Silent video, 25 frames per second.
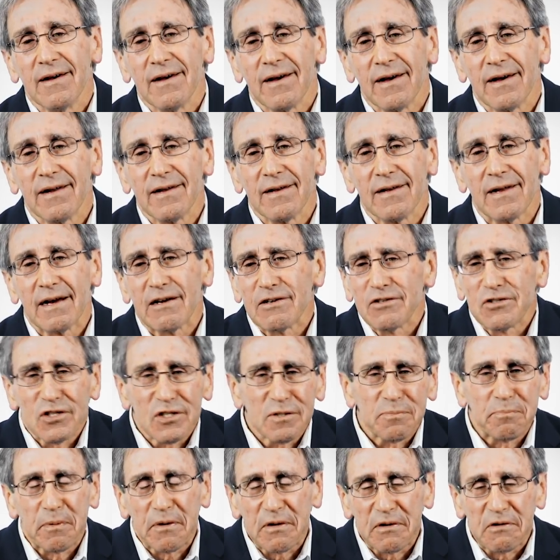and I'll
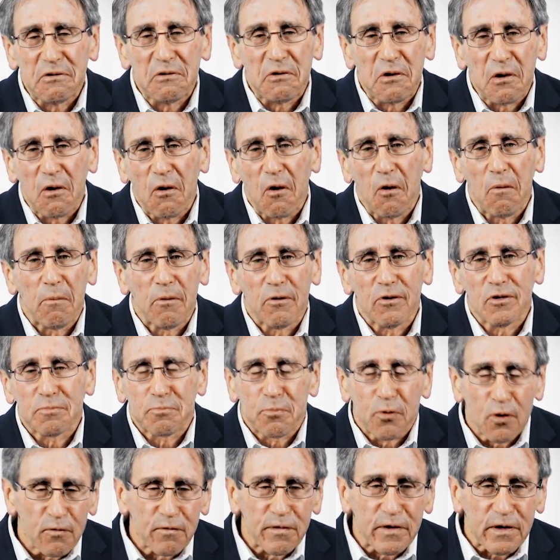just be,
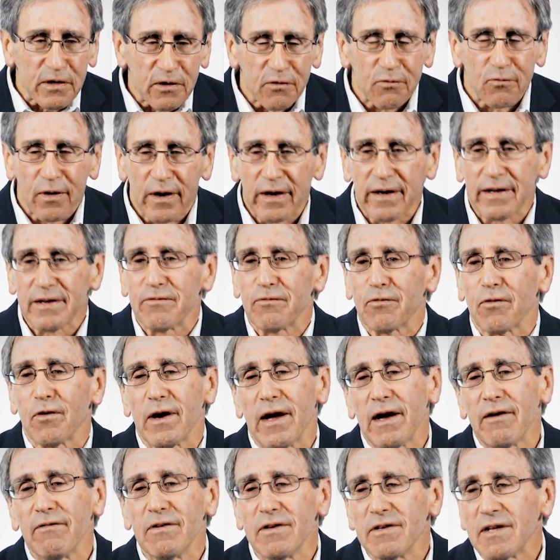almost perfect and ready for
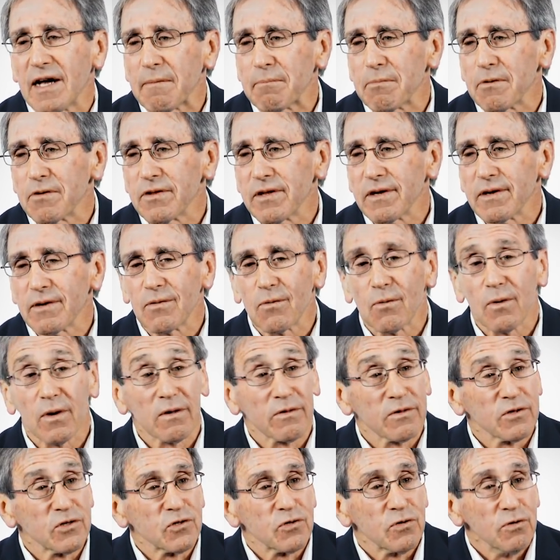heaven type of thing.
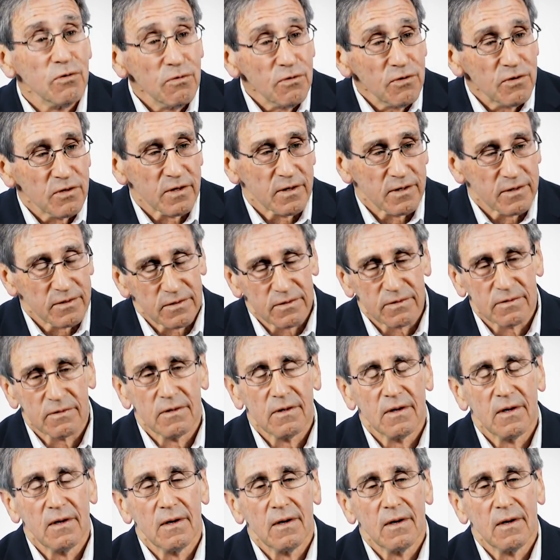Well, the truth is,